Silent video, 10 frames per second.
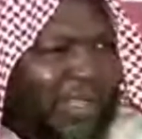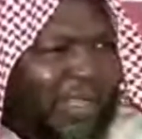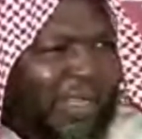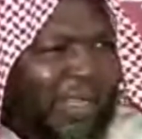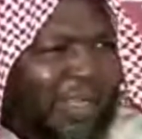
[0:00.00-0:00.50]

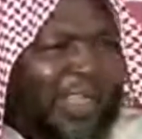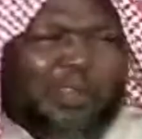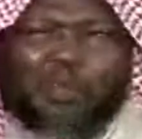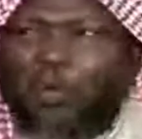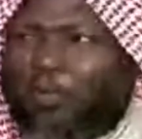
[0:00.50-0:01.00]

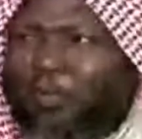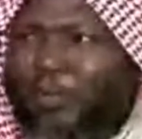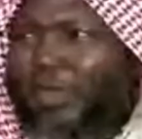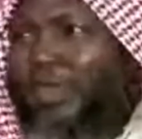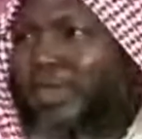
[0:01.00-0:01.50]
If
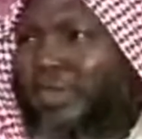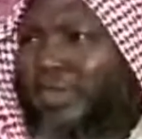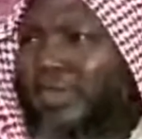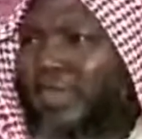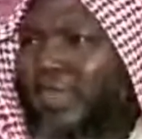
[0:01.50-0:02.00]
government
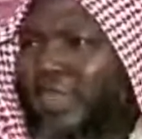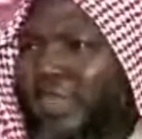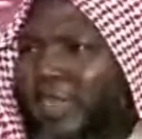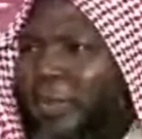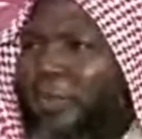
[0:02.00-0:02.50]

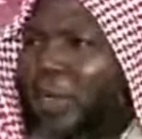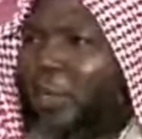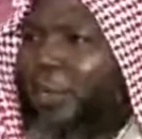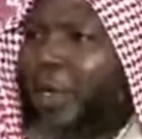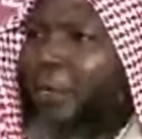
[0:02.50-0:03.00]
they
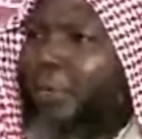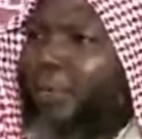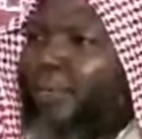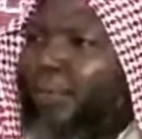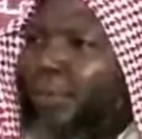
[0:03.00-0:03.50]
plan with apple
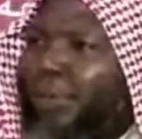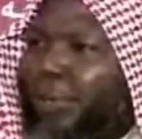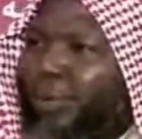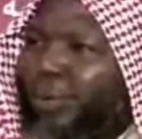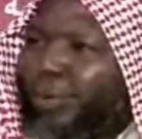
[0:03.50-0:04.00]
for
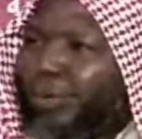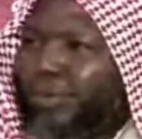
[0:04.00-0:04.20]
corner road,